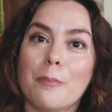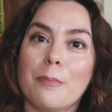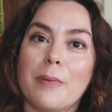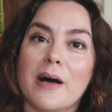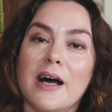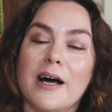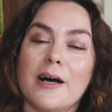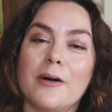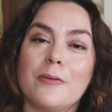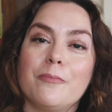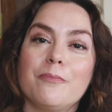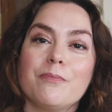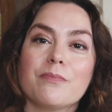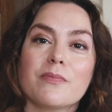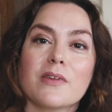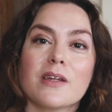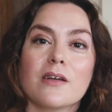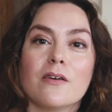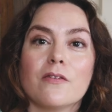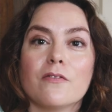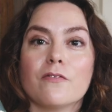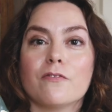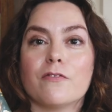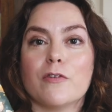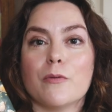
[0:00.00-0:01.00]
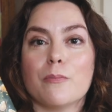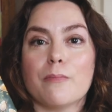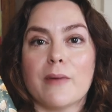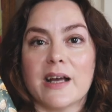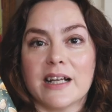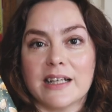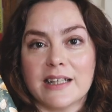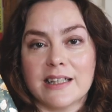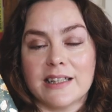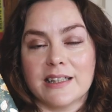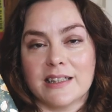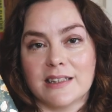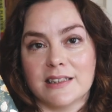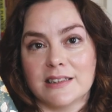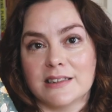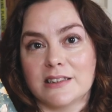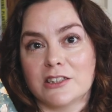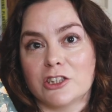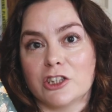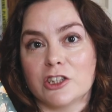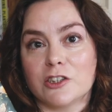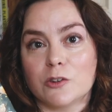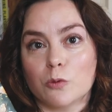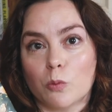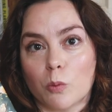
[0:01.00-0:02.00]
But for many
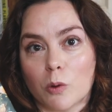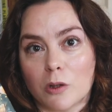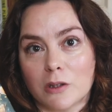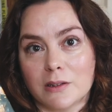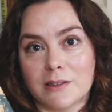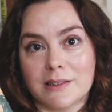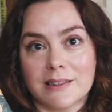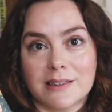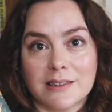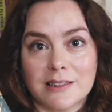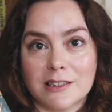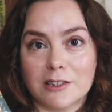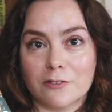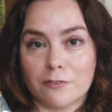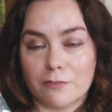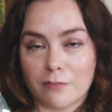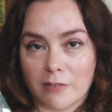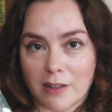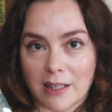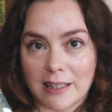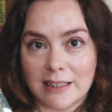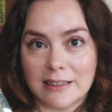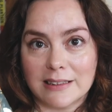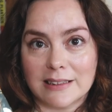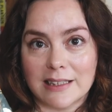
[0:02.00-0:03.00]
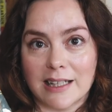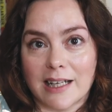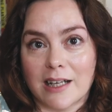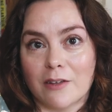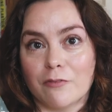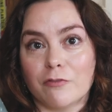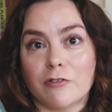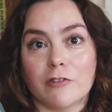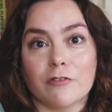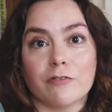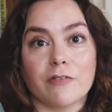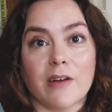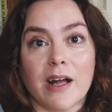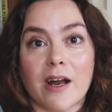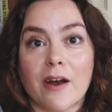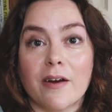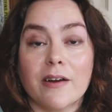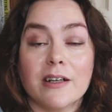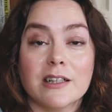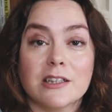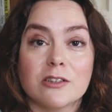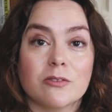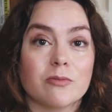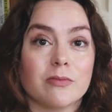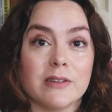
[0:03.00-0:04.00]
years she's wanted to find it, and for
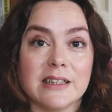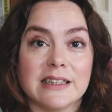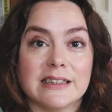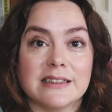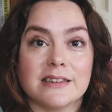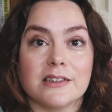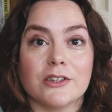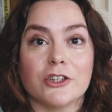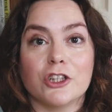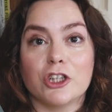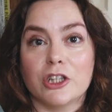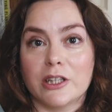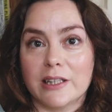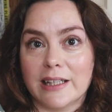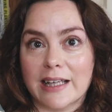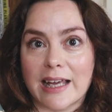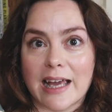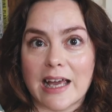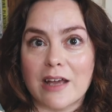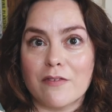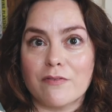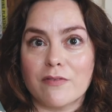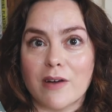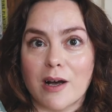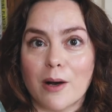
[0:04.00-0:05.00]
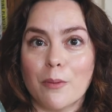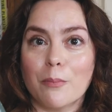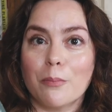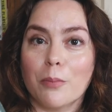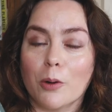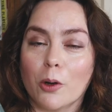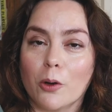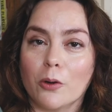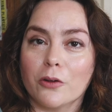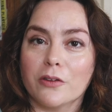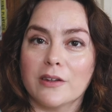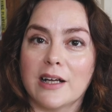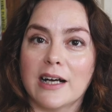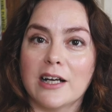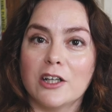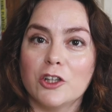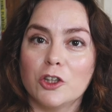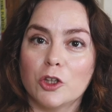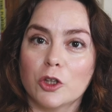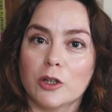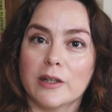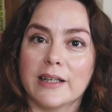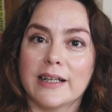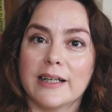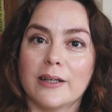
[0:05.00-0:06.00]
various reasons she gave up on that
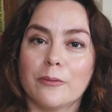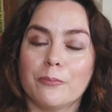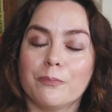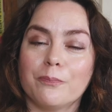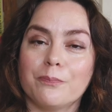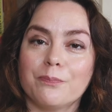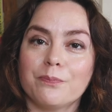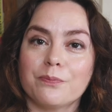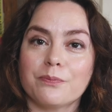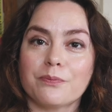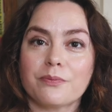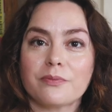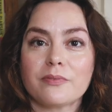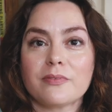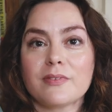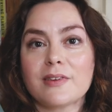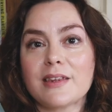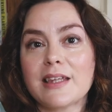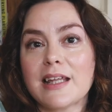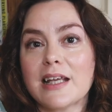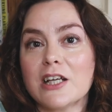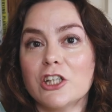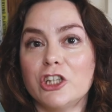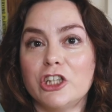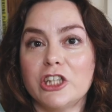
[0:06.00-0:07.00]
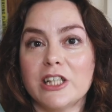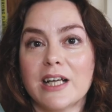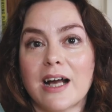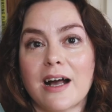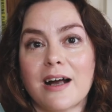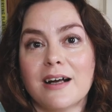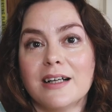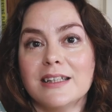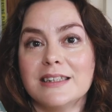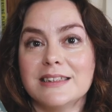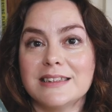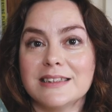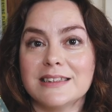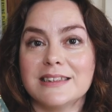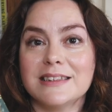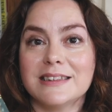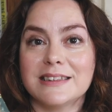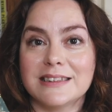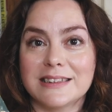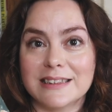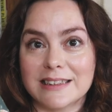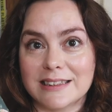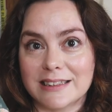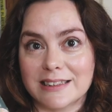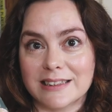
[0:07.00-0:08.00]
dream. She hires an
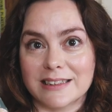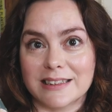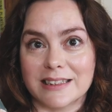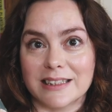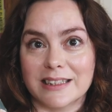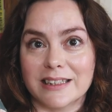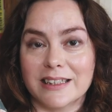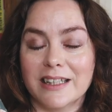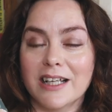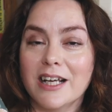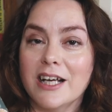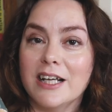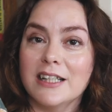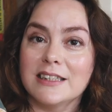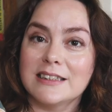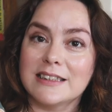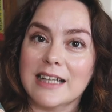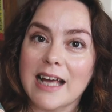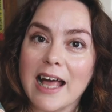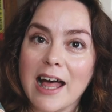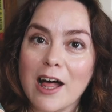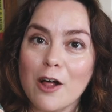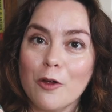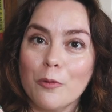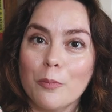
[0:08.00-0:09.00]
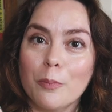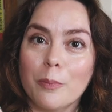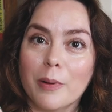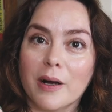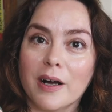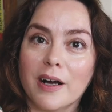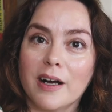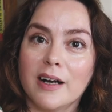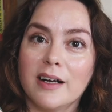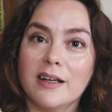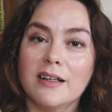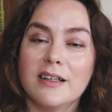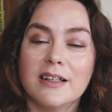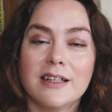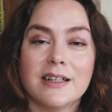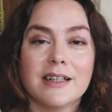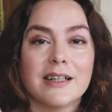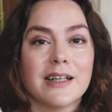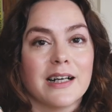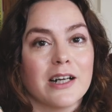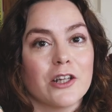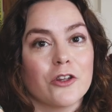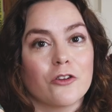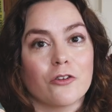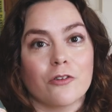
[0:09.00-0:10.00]
assistant to help her,
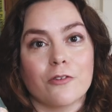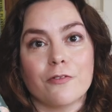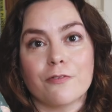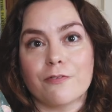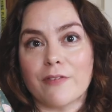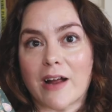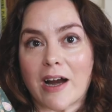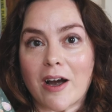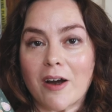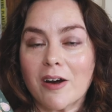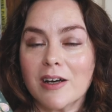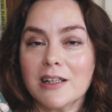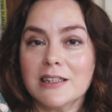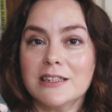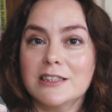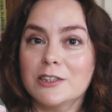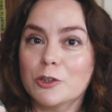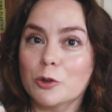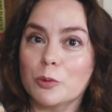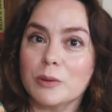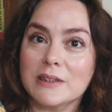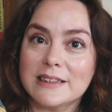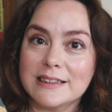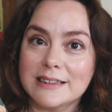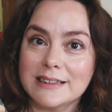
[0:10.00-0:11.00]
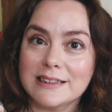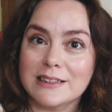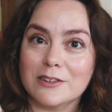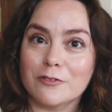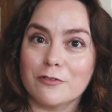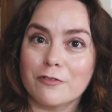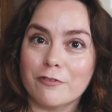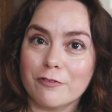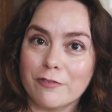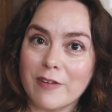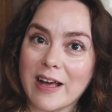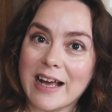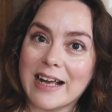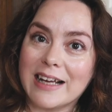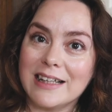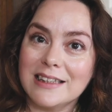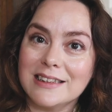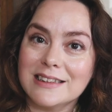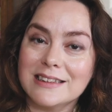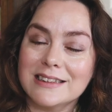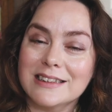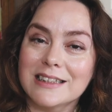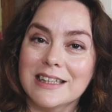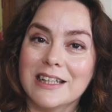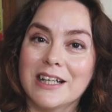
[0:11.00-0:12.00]
and through various twists of
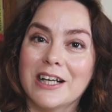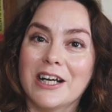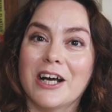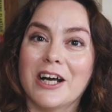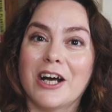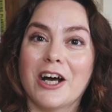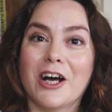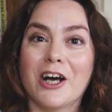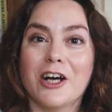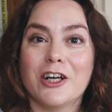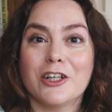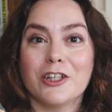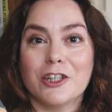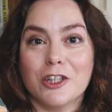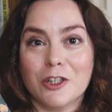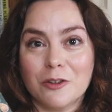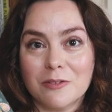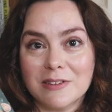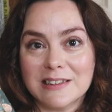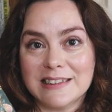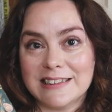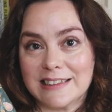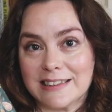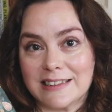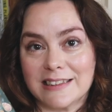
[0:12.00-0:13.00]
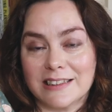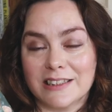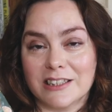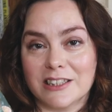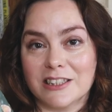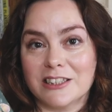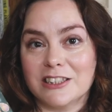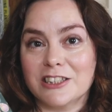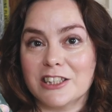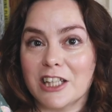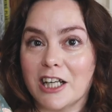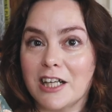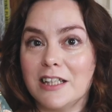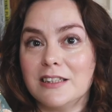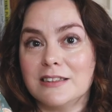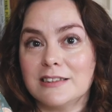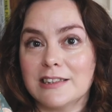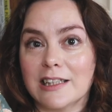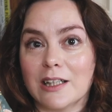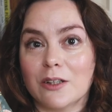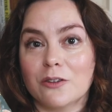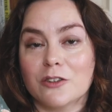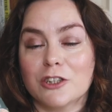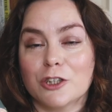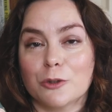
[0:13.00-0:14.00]
fate, her new assistant turns
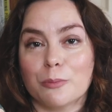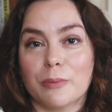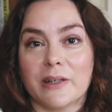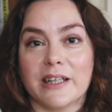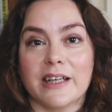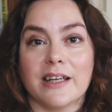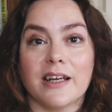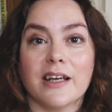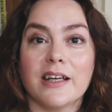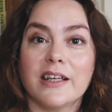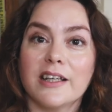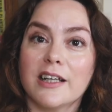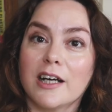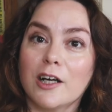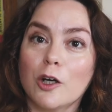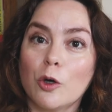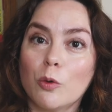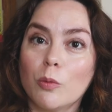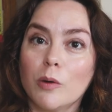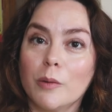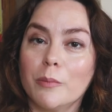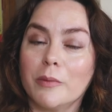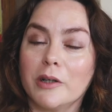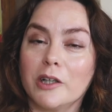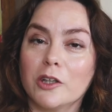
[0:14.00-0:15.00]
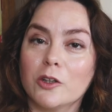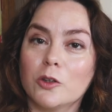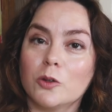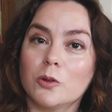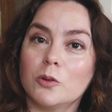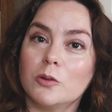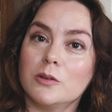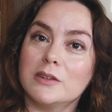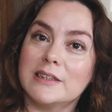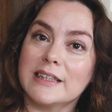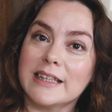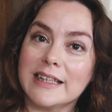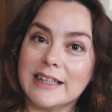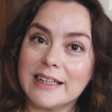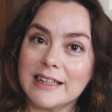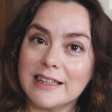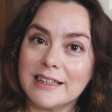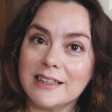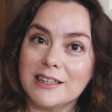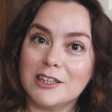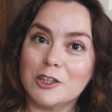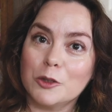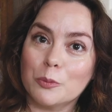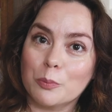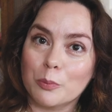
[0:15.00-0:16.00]
out to be a young woman called
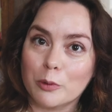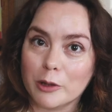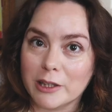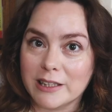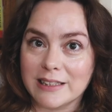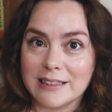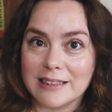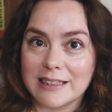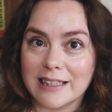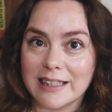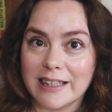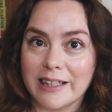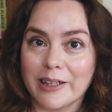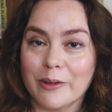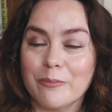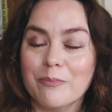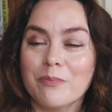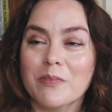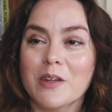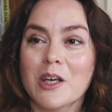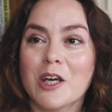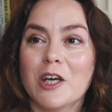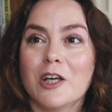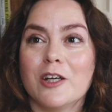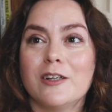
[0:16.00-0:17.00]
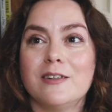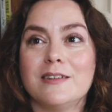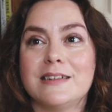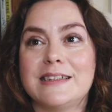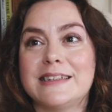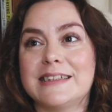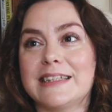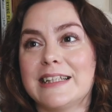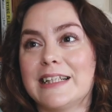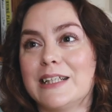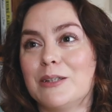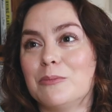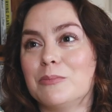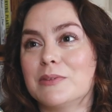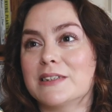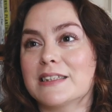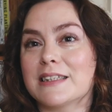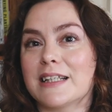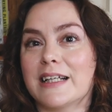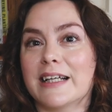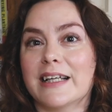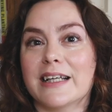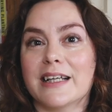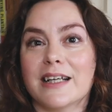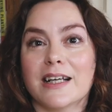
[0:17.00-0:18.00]
Enid Pretty, who seems
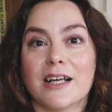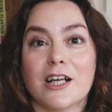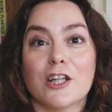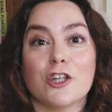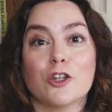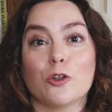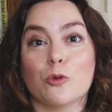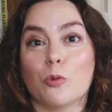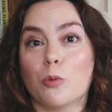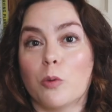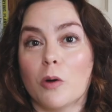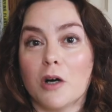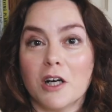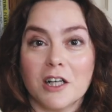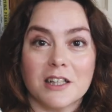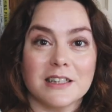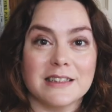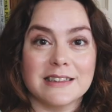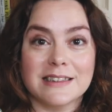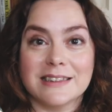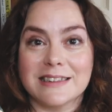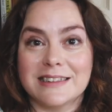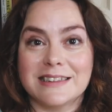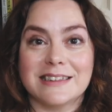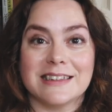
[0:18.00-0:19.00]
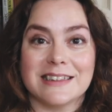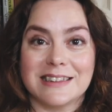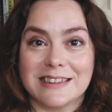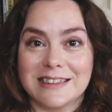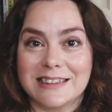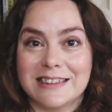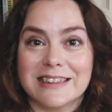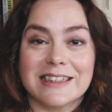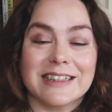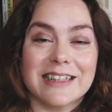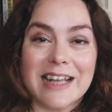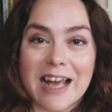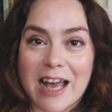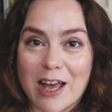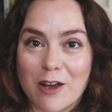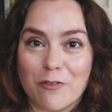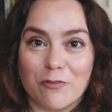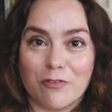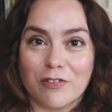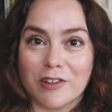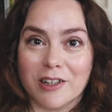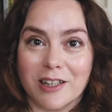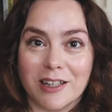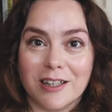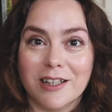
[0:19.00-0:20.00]
like the worst assistant
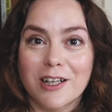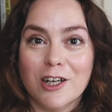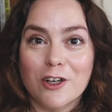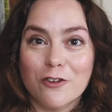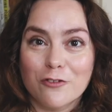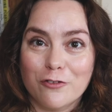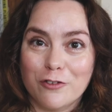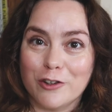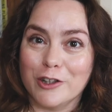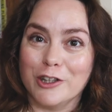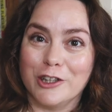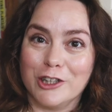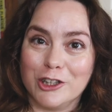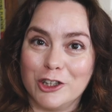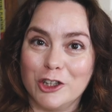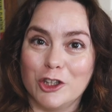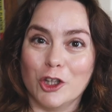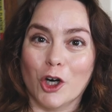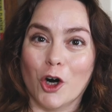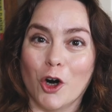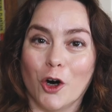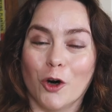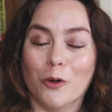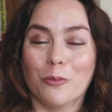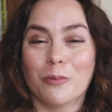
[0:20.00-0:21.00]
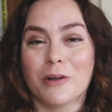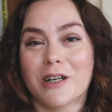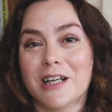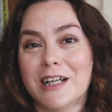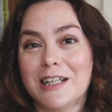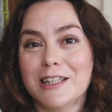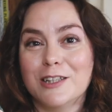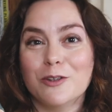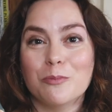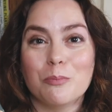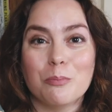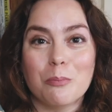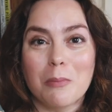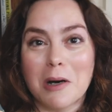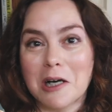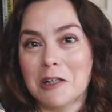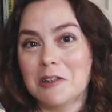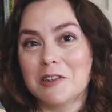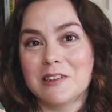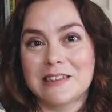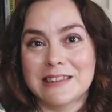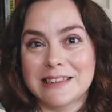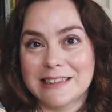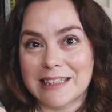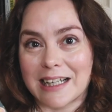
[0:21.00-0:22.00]
ever for the job, the
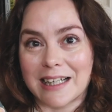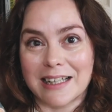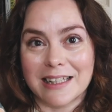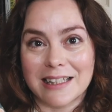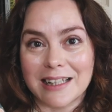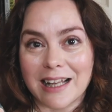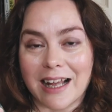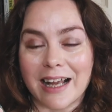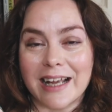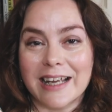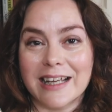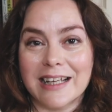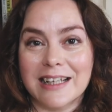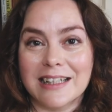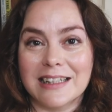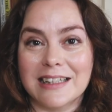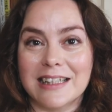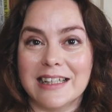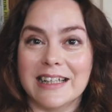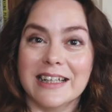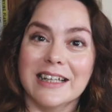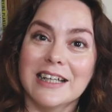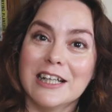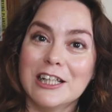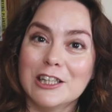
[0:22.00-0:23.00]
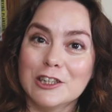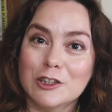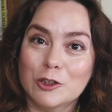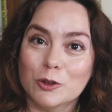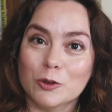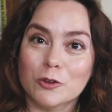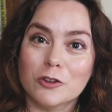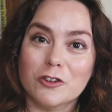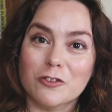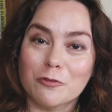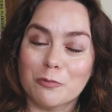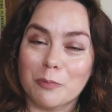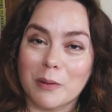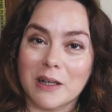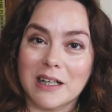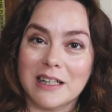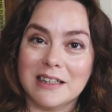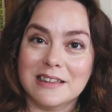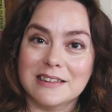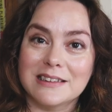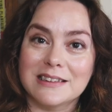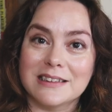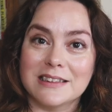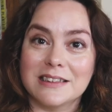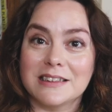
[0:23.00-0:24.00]
most unlikely sort of
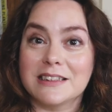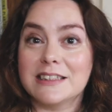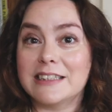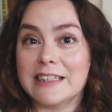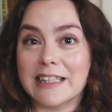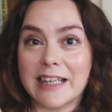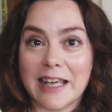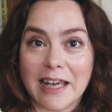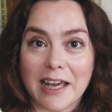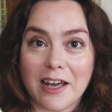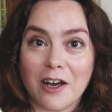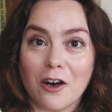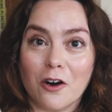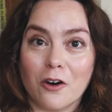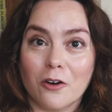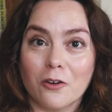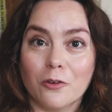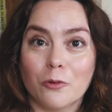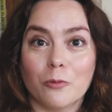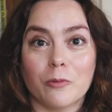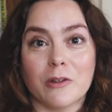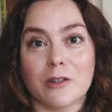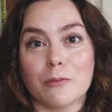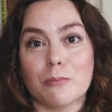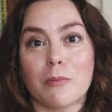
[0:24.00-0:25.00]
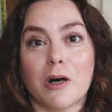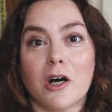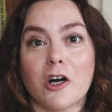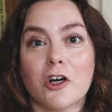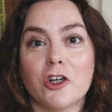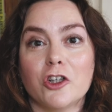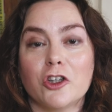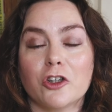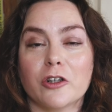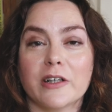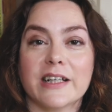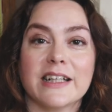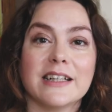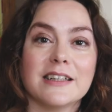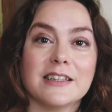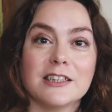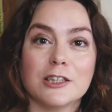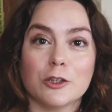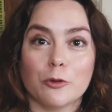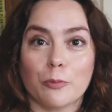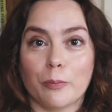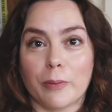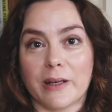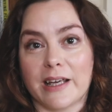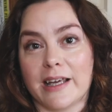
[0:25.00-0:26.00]
person to get on with Marjorie and
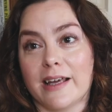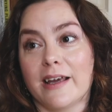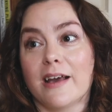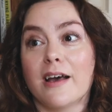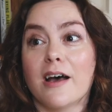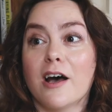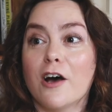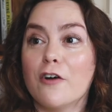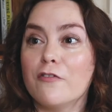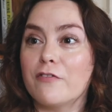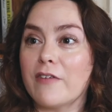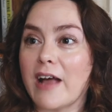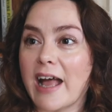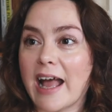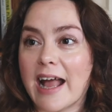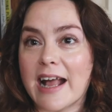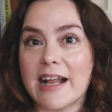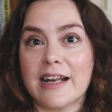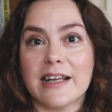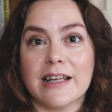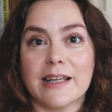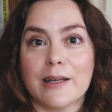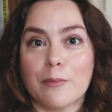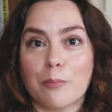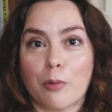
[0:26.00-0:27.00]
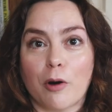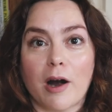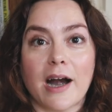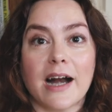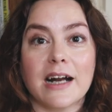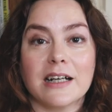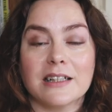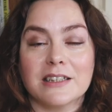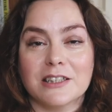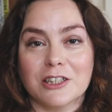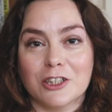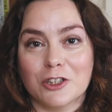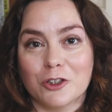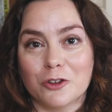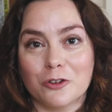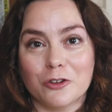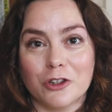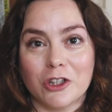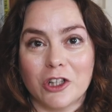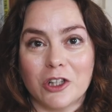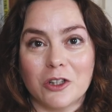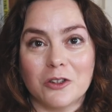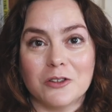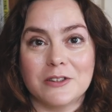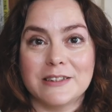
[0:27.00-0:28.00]
to be of any practical
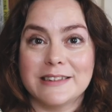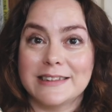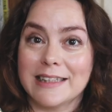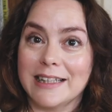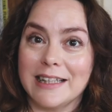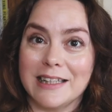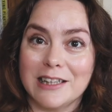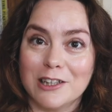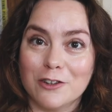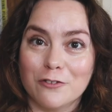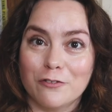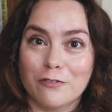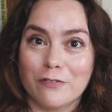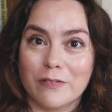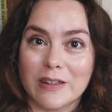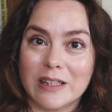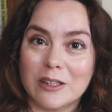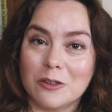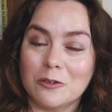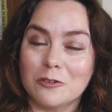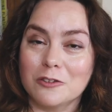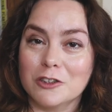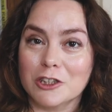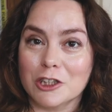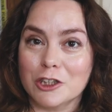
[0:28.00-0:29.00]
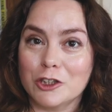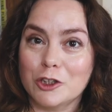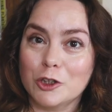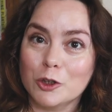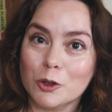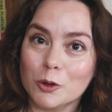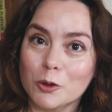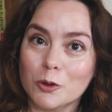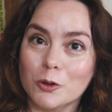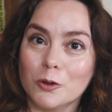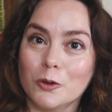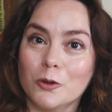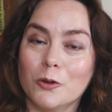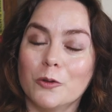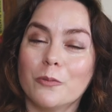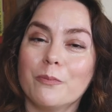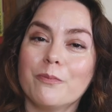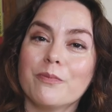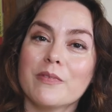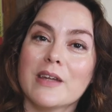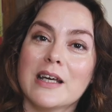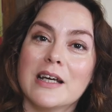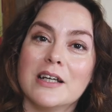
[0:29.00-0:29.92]
use in the field at all.